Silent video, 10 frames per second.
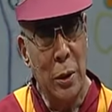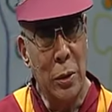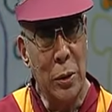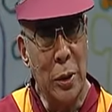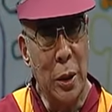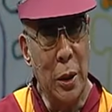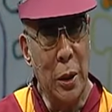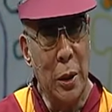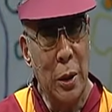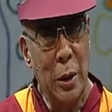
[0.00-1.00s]
you see the
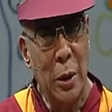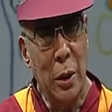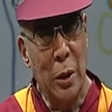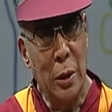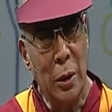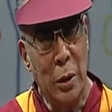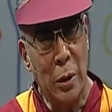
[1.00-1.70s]
uh,